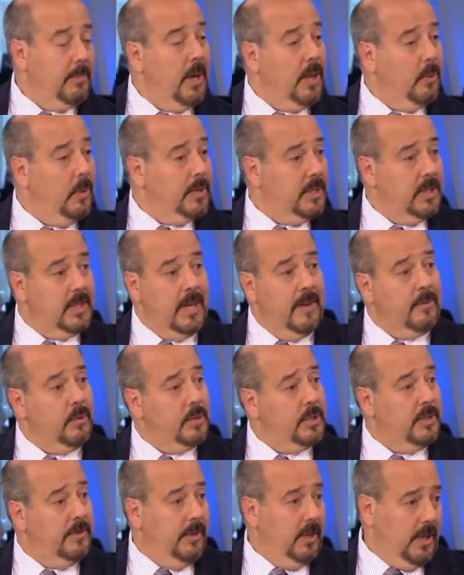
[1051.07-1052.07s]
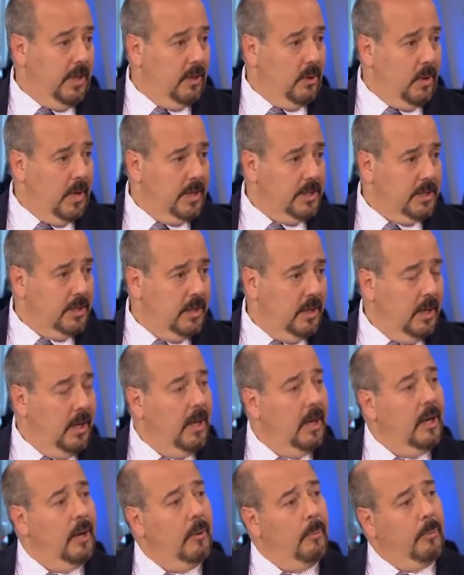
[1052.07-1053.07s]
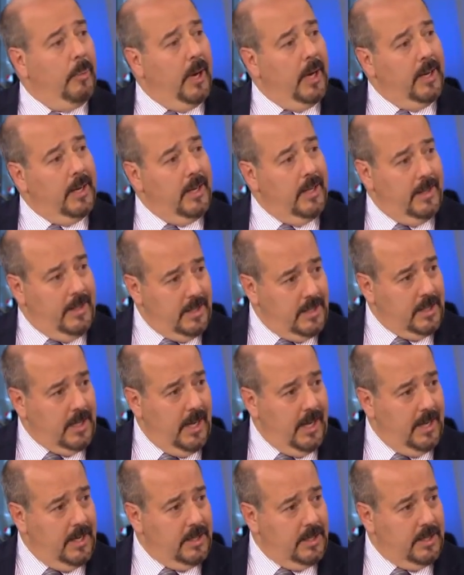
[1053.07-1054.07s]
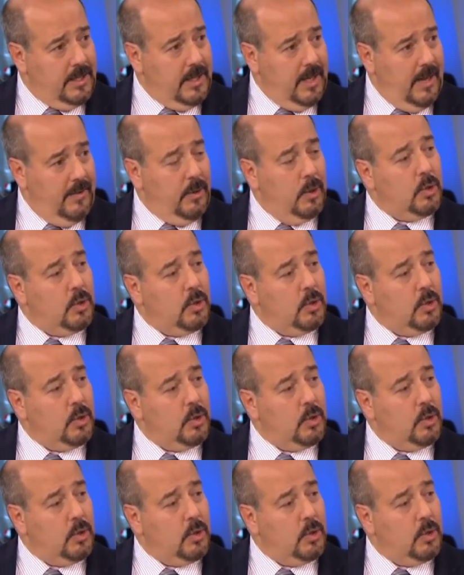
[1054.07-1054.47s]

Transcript: By the way, it's the same for a civilian arrest. But in this case,